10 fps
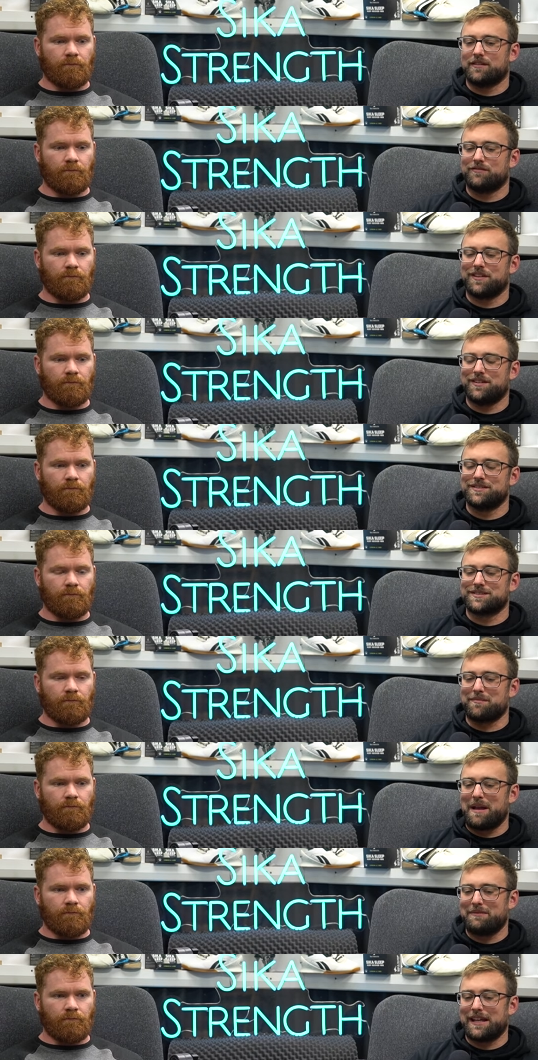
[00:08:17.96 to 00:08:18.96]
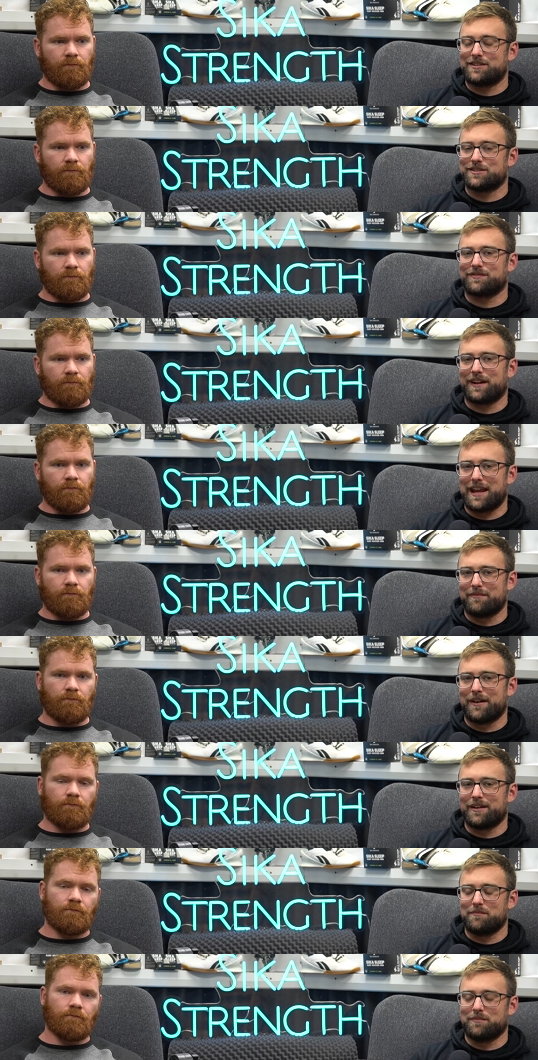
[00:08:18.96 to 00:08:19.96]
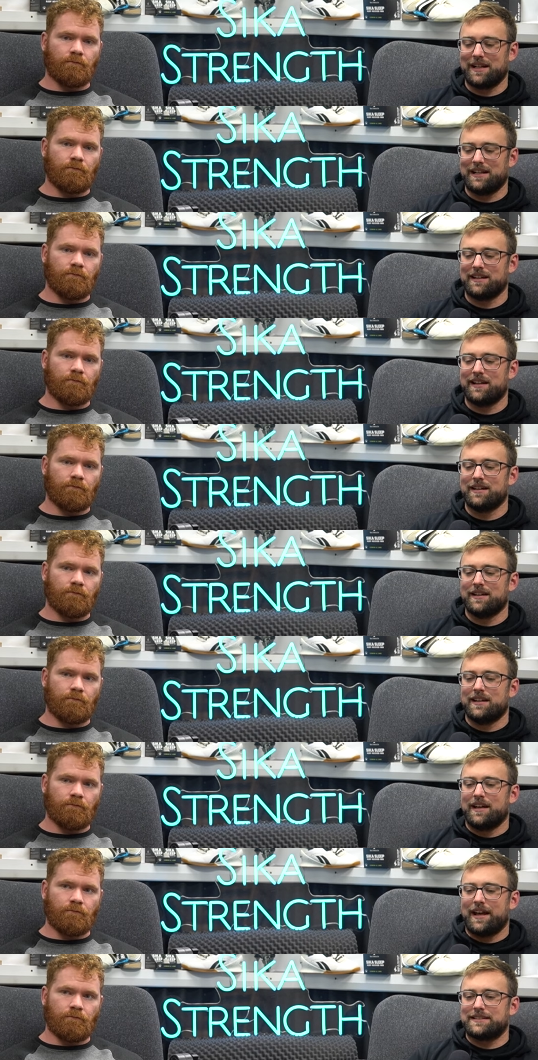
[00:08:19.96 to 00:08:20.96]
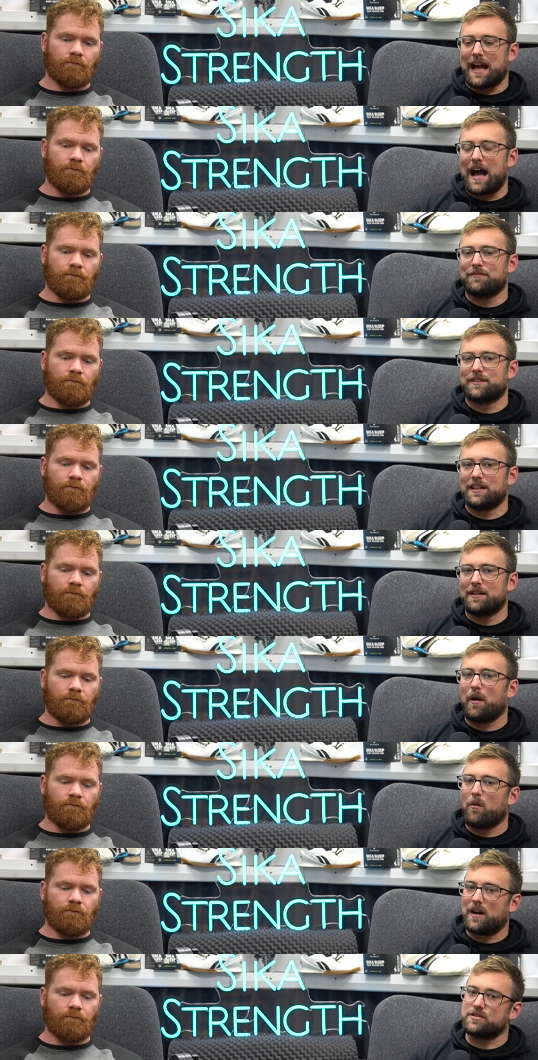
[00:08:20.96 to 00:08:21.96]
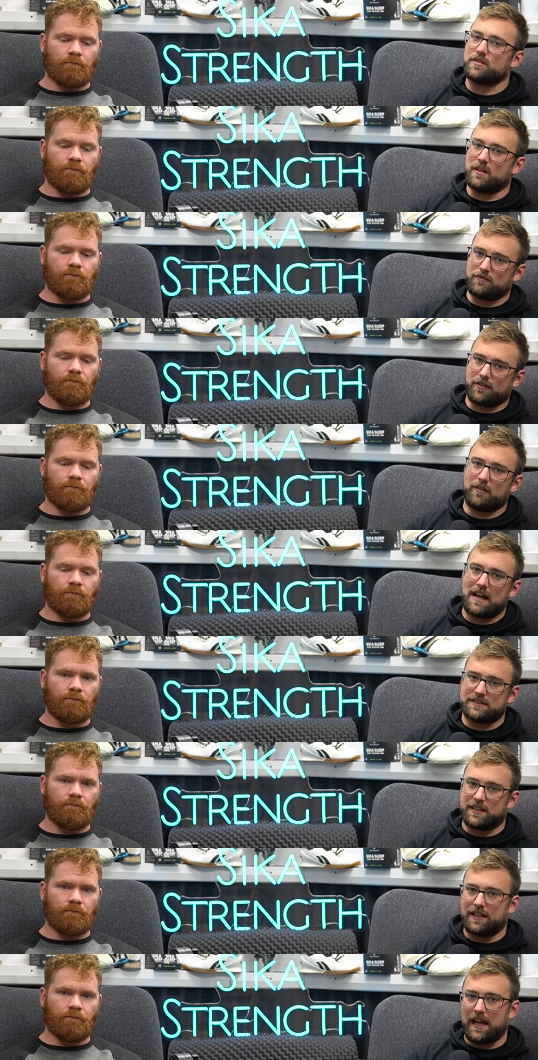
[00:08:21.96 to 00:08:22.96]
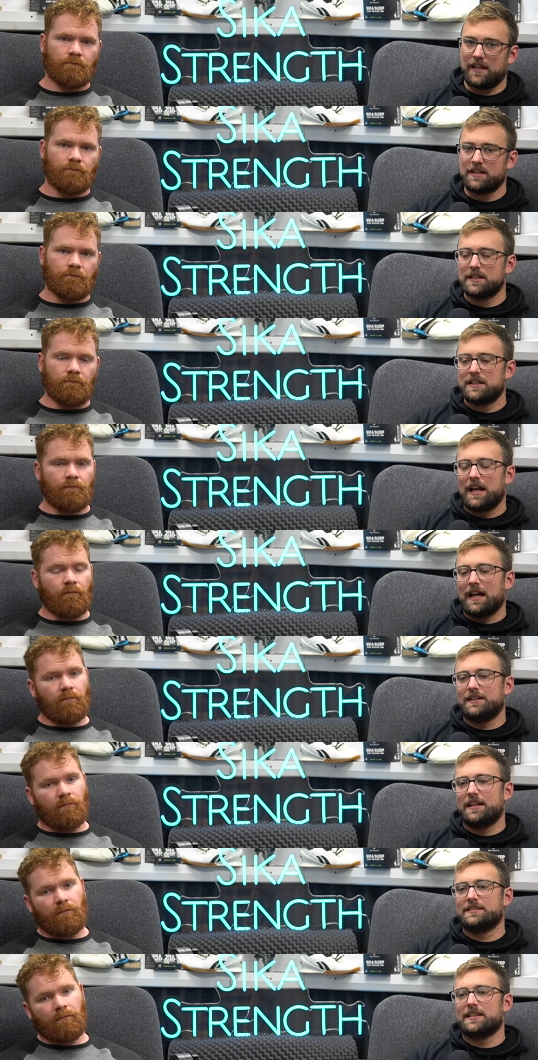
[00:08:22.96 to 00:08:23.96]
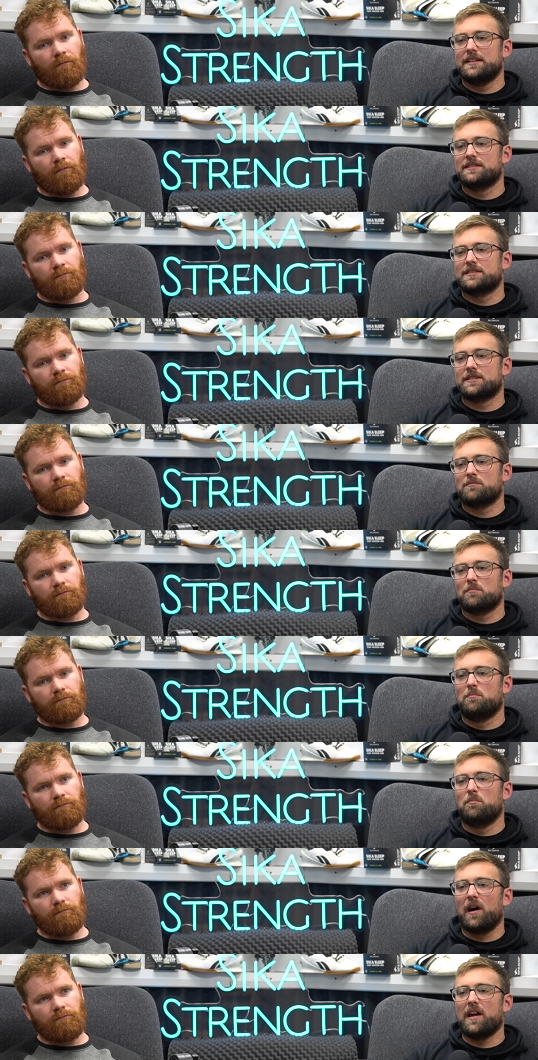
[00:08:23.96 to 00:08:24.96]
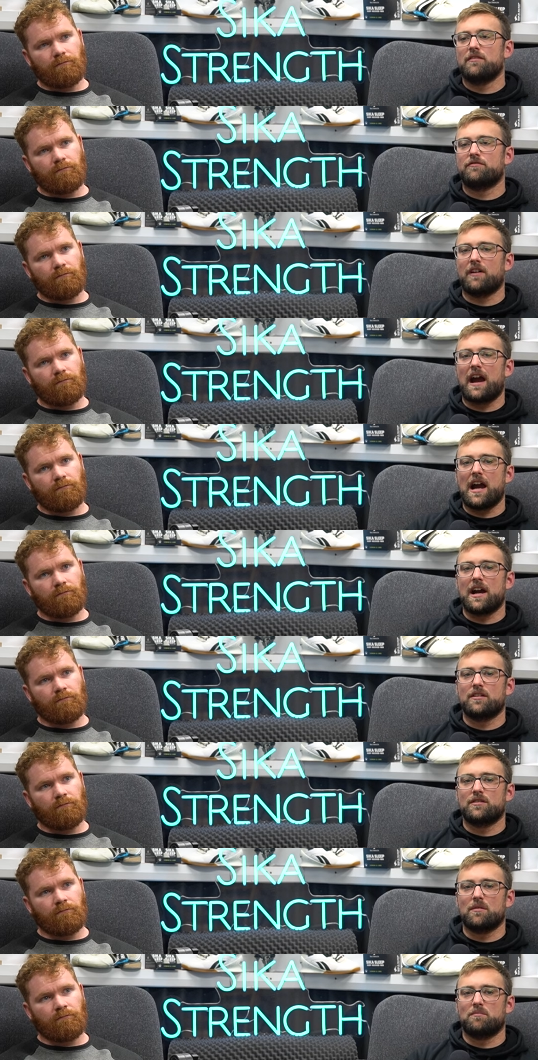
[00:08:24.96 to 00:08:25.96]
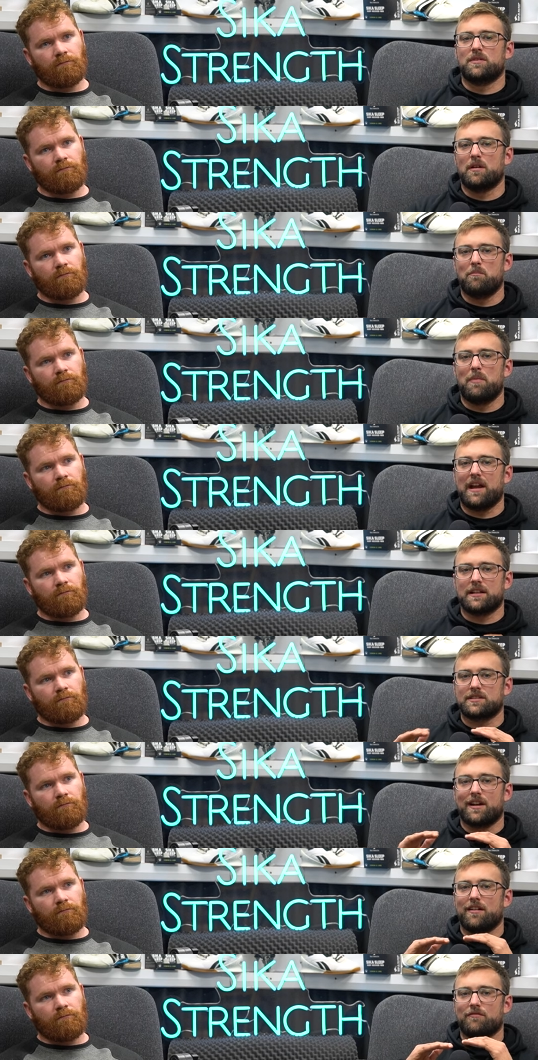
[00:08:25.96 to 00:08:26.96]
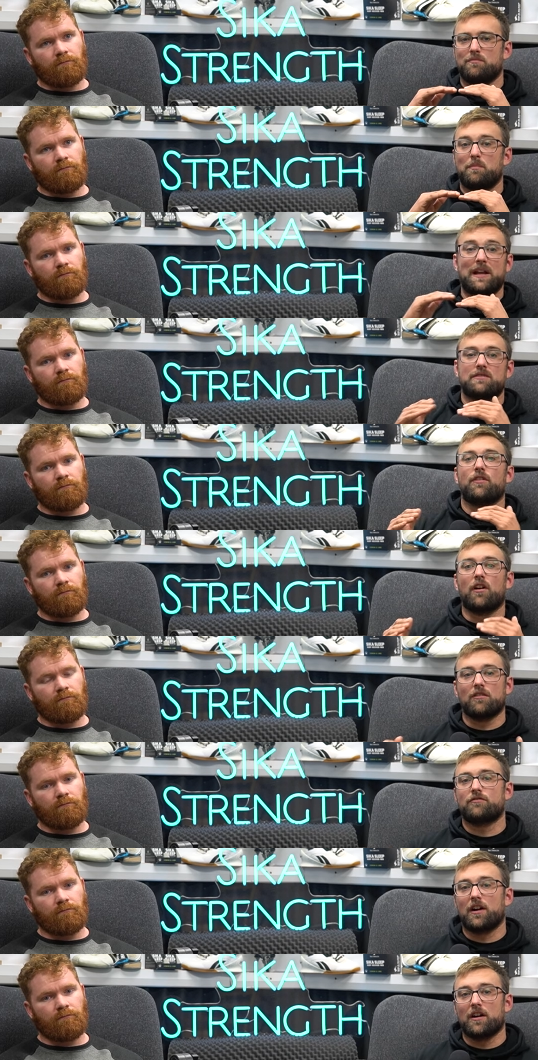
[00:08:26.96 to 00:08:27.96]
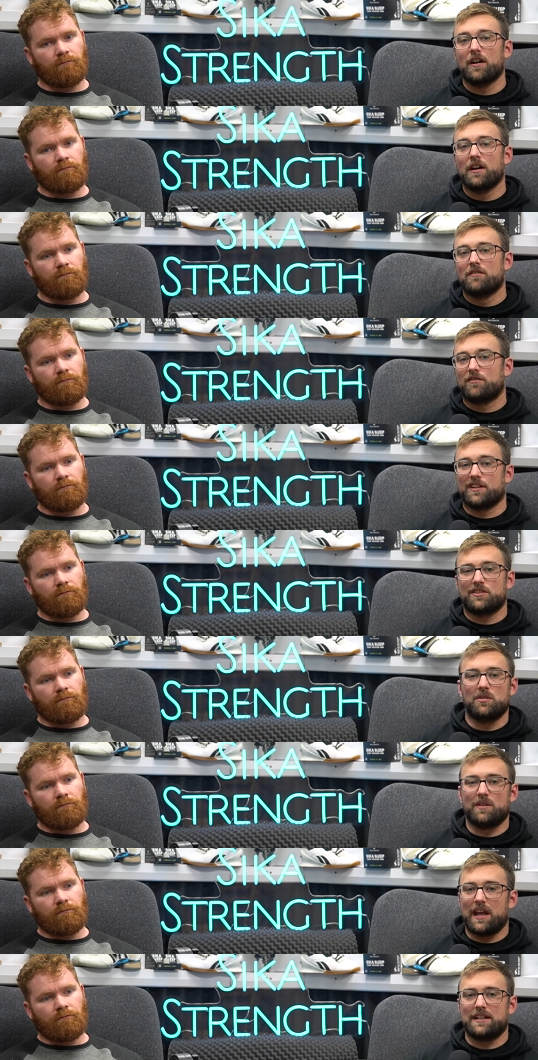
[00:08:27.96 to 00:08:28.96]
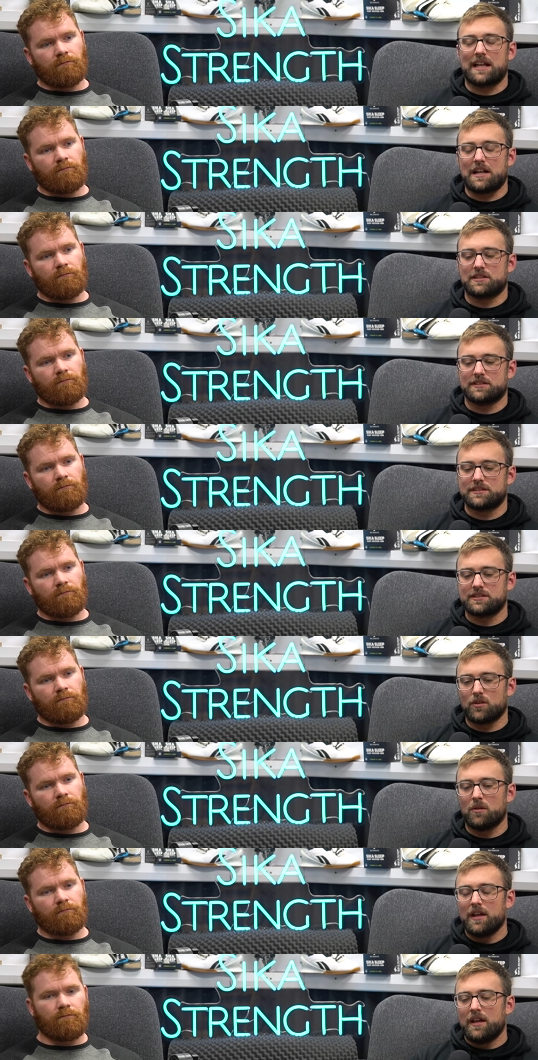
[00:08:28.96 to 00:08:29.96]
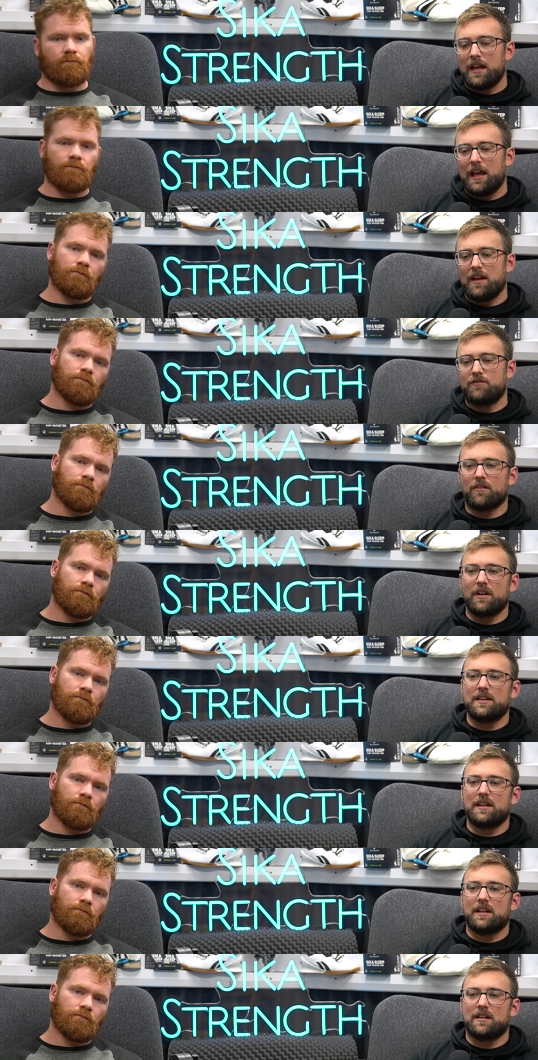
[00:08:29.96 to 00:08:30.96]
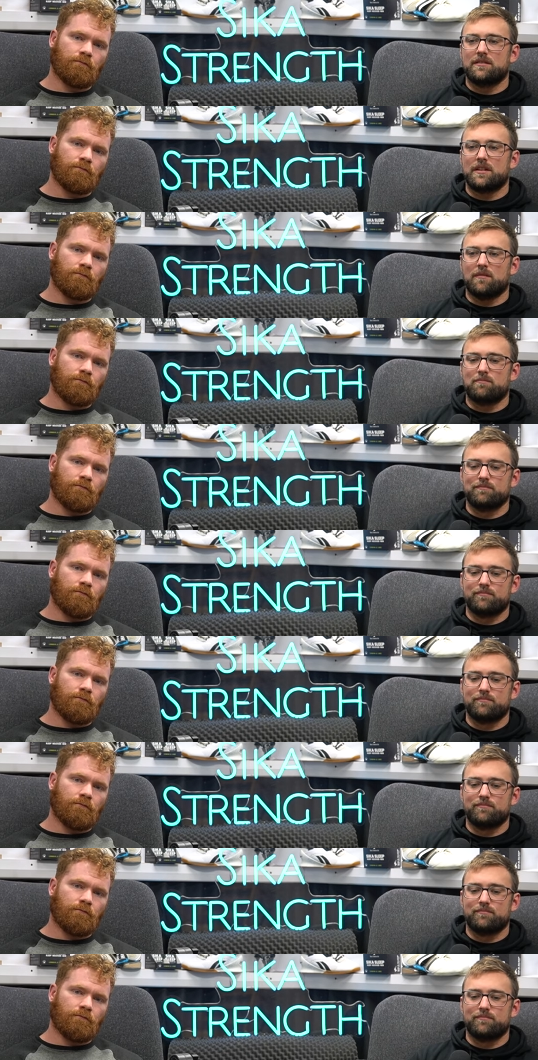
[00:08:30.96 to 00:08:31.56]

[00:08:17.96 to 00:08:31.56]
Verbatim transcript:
Speaker 1: confused or maybe they just forget about it completely is you have to think about what you're doing for the rest of the day. And this is by far the, the biggest kind of pitfall for, for the two a day sessions. So if you're in the, the